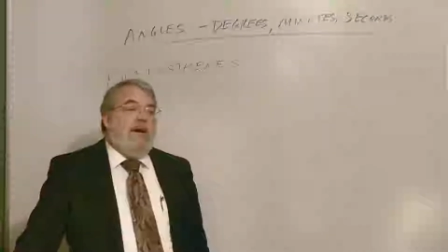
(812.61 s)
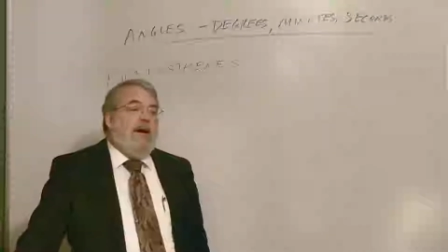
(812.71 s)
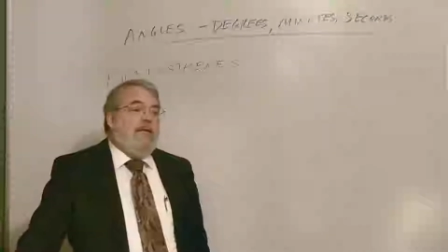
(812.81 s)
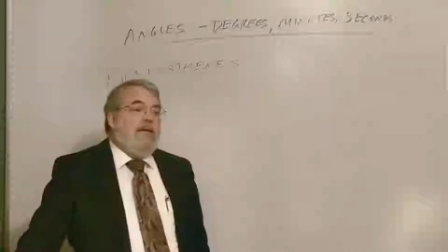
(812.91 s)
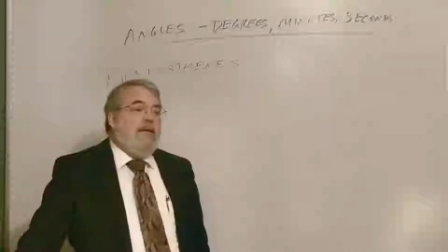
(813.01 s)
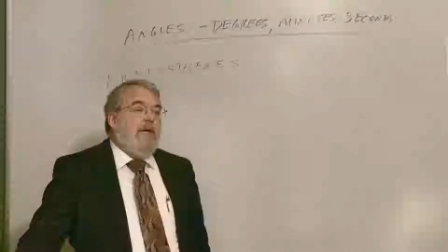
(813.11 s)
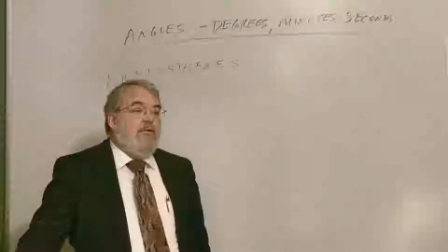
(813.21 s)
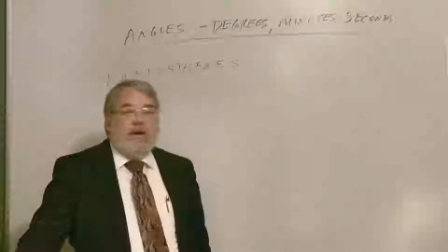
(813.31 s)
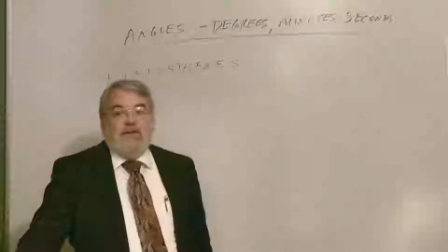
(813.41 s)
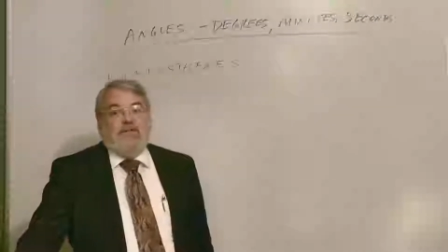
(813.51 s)
had the
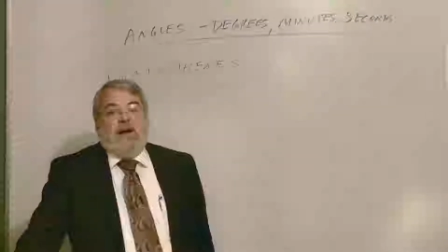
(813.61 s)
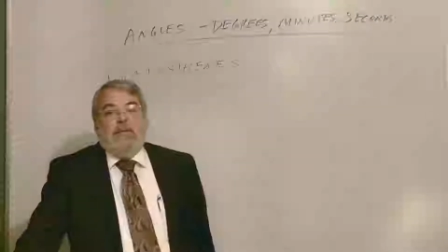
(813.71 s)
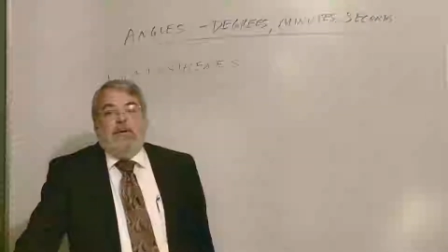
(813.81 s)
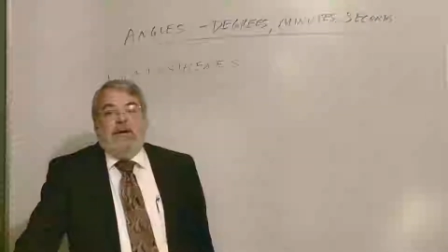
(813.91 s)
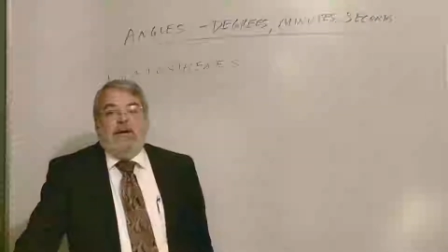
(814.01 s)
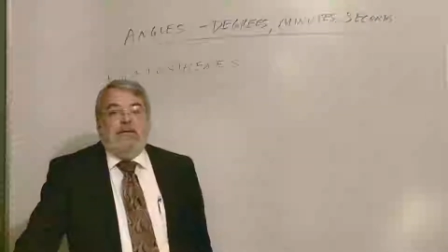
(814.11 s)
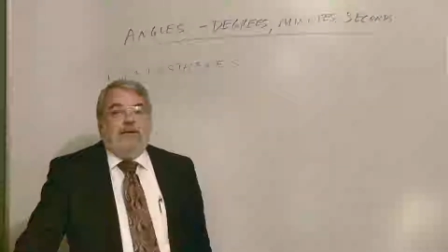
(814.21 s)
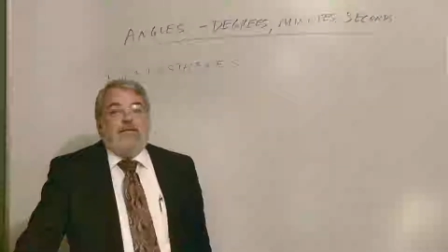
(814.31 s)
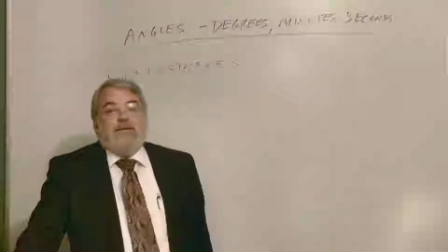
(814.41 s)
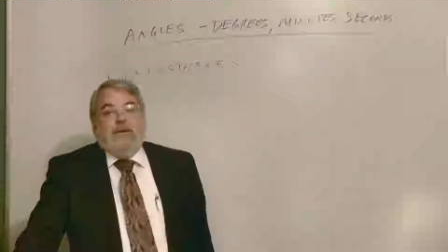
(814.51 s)
greatest library in
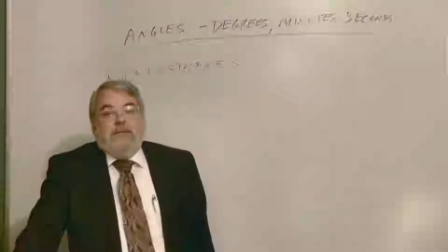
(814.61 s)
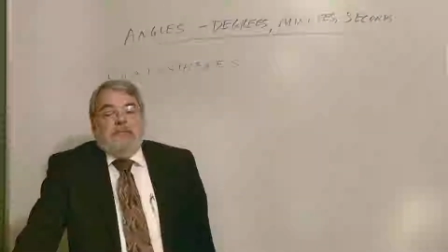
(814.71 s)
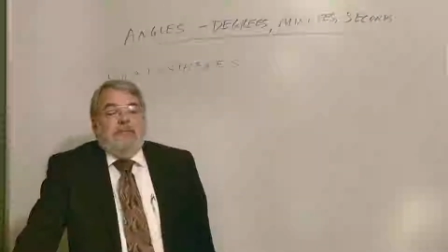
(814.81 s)
history.